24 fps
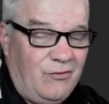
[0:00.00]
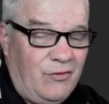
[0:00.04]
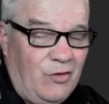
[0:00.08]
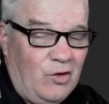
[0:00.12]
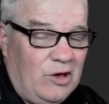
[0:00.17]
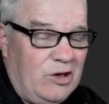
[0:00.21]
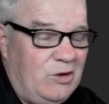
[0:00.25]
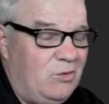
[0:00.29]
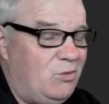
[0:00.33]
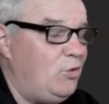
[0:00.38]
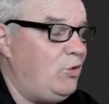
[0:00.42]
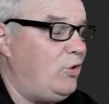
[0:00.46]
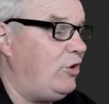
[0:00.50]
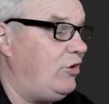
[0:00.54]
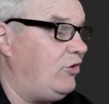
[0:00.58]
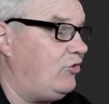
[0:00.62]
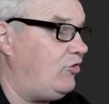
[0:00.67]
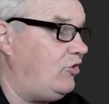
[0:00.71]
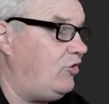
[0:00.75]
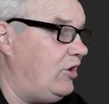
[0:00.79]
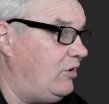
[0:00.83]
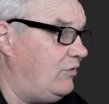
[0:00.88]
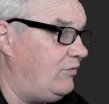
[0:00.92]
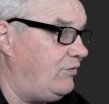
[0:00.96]
worked
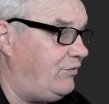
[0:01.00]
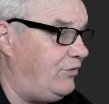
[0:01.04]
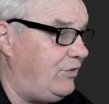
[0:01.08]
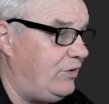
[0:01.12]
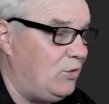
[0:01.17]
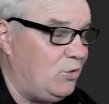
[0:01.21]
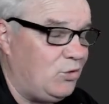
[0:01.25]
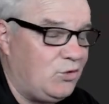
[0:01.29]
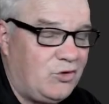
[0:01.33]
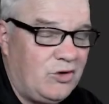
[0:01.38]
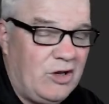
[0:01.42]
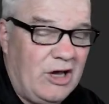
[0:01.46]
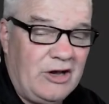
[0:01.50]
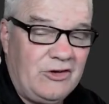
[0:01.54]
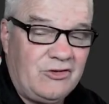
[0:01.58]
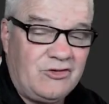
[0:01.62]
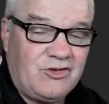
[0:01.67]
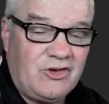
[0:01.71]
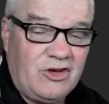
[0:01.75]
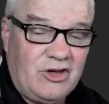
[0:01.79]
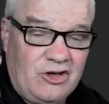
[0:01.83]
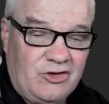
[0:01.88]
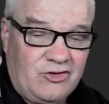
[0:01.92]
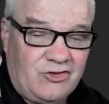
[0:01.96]
set of field
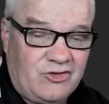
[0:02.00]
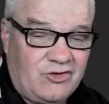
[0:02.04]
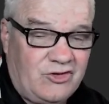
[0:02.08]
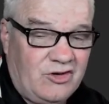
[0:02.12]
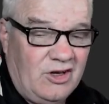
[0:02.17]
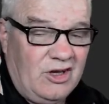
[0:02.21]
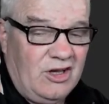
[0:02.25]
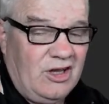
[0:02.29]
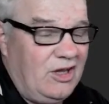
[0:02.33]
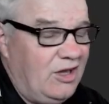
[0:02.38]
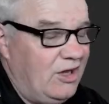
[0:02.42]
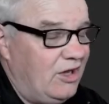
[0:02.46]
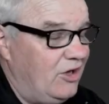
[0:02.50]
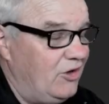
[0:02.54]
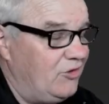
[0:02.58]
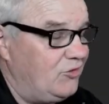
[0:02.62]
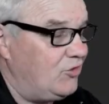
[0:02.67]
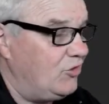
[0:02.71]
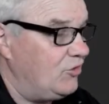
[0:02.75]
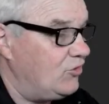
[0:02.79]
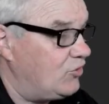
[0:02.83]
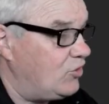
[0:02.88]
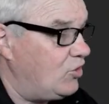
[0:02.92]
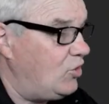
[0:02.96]
notes, is
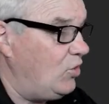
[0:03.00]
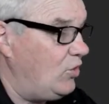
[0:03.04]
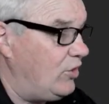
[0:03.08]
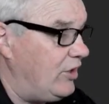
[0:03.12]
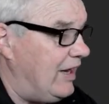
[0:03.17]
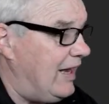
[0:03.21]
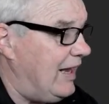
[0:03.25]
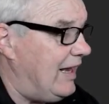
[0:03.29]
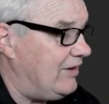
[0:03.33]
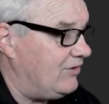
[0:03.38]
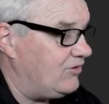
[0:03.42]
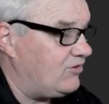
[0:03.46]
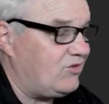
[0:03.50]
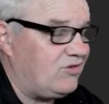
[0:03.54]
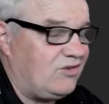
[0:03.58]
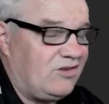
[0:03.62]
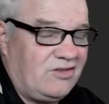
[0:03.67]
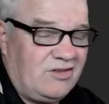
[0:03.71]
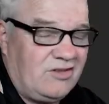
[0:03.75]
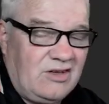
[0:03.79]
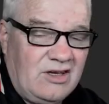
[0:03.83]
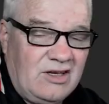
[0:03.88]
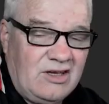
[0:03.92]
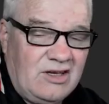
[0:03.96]
as good as,
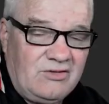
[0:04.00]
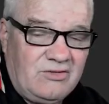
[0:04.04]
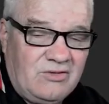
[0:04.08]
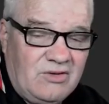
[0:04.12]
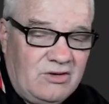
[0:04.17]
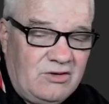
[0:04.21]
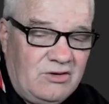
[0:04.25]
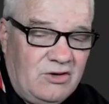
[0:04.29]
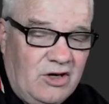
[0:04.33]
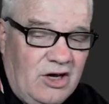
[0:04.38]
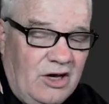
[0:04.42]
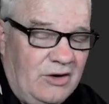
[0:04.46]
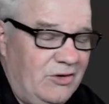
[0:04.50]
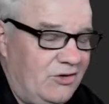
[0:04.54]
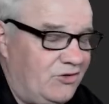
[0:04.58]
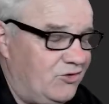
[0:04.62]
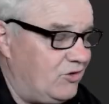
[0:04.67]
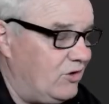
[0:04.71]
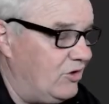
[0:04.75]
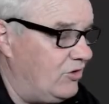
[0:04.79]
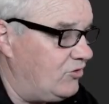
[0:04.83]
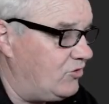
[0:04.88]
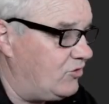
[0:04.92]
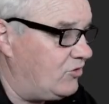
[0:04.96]

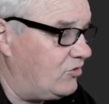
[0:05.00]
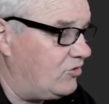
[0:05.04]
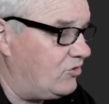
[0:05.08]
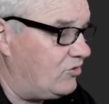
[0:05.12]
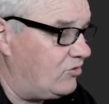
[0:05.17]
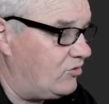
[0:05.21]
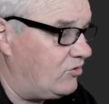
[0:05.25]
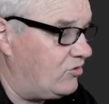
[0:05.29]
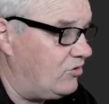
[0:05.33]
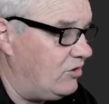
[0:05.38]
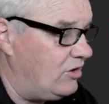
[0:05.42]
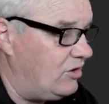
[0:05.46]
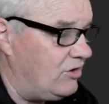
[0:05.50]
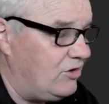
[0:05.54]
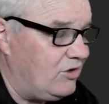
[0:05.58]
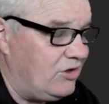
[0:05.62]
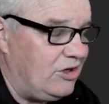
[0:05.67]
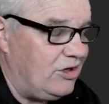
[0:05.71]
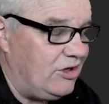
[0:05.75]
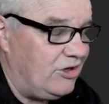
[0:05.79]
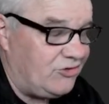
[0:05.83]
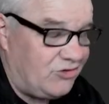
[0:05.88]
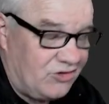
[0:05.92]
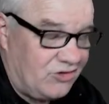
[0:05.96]
is
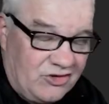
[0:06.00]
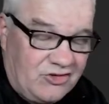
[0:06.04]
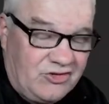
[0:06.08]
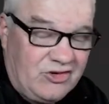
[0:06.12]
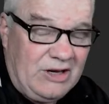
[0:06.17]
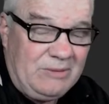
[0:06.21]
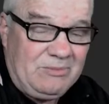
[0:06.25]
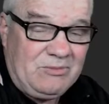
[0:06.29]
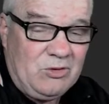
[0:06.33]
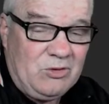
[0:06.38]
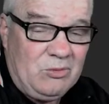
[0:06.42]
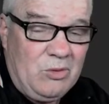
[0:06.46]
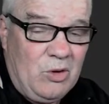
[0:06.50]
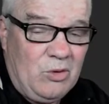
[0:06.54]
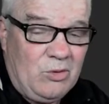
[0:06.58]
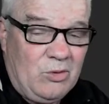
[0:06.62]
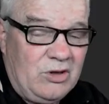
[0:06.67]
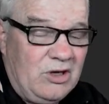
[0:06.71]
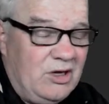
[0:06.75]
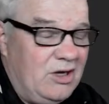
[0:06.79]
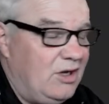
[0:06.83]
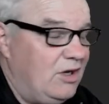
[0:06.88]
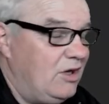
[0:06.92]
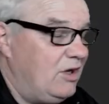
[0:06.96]
acceptable.
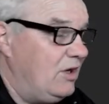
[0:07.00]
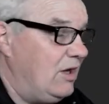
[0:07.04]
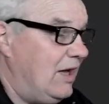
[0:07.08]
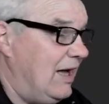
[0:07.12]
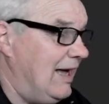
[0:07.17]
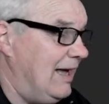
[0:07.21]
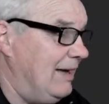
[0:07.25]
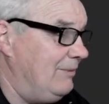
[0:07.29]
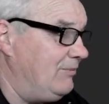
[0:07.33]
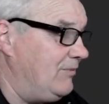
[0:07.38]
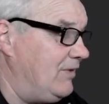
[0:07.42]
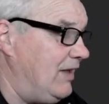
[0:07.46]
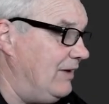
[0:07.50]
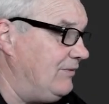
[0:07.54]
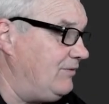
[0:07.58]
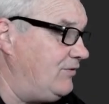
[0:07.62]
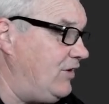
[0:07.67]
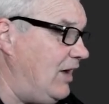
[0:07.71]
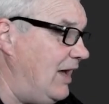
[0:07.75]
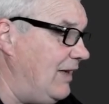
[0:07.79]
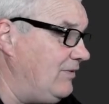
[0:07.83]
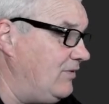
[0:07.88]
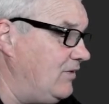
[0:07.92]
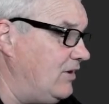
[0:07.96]
They've
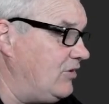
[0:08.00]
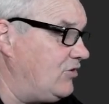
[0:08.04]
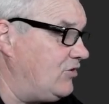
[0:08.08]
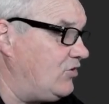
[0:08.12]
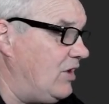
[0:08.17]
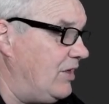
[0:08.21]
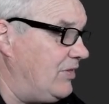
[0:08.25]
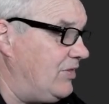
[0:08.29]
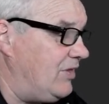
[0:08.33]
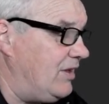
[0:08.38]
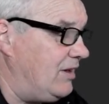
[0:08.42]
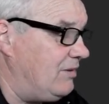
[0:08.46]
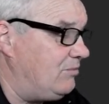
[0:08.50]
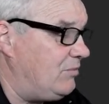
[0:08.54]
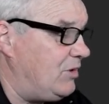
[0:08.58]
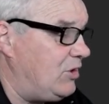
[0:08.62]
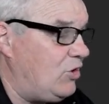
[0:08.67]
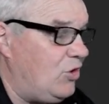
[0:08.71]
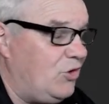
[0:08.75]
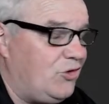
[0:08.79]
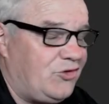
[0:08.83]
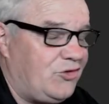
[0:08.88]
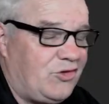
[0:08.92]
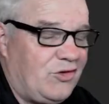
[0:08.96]
done this, I think,
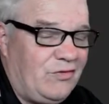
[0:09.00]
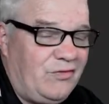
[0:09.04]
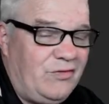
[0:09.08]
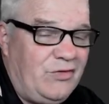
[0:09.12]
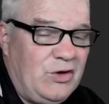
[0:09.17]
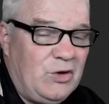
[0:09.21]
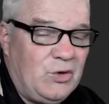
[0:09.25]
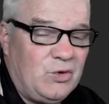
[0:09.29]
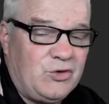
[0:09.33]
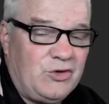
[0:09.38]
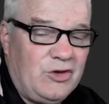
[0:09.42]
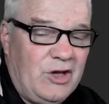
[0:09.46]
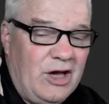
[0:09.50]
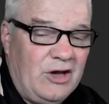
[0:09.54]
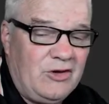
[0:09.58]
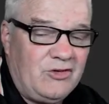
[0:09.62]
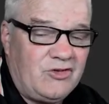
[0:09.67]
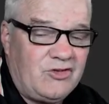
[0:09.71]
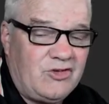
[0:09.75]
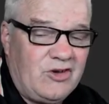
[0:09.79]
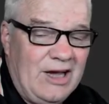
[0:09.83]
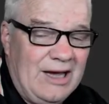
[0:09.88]
because the field notes